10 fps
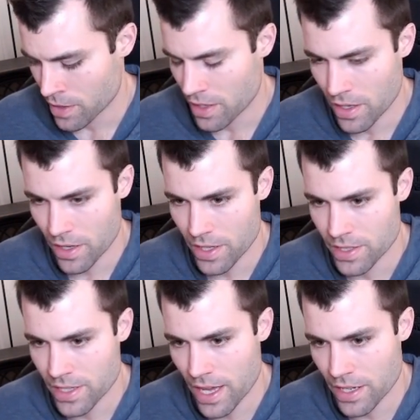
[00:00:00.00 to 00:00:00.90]
a
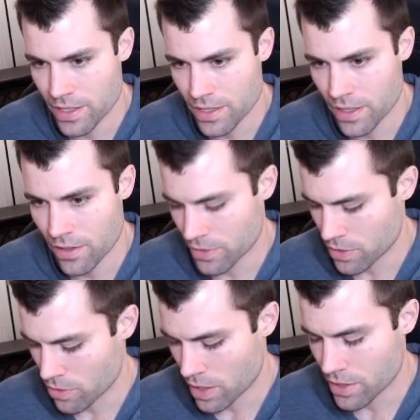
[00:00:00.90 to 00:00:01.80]
status of
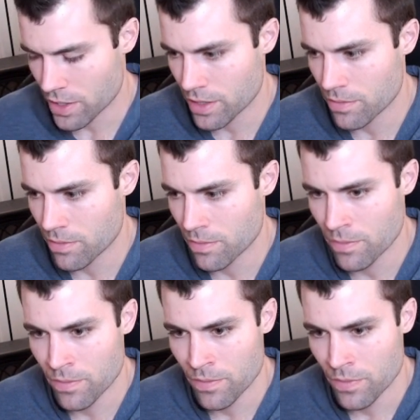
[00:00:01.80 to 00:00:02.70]
200
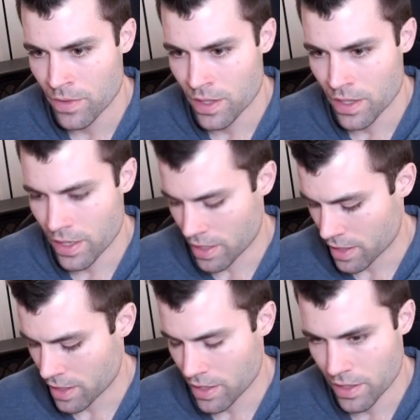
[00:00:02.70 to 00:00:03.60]

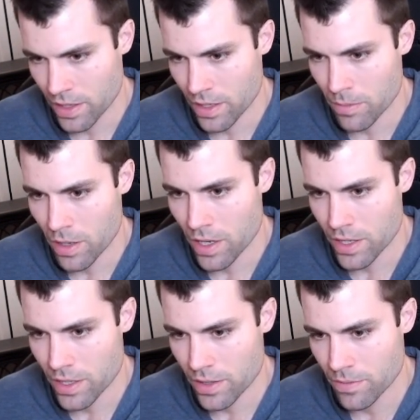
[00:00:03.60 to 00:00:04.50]
and a
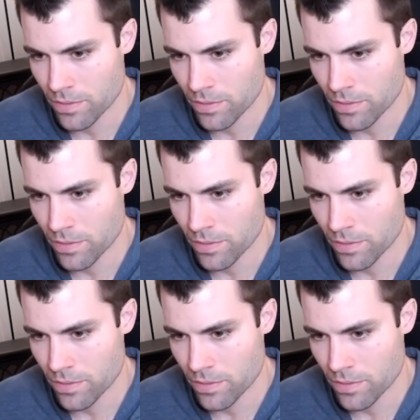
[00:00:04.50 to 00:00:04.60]
body